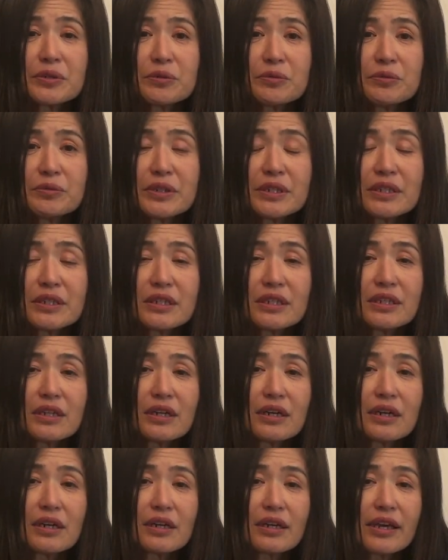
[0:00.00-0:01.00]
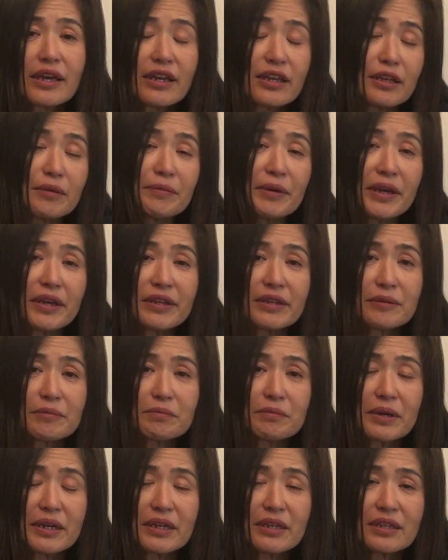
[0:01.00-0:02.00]
really elevated
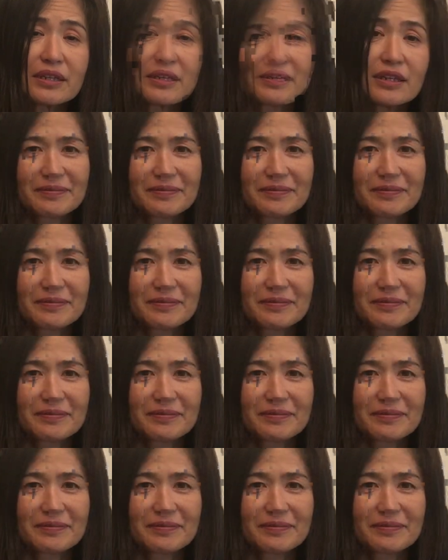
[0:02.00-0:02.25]
my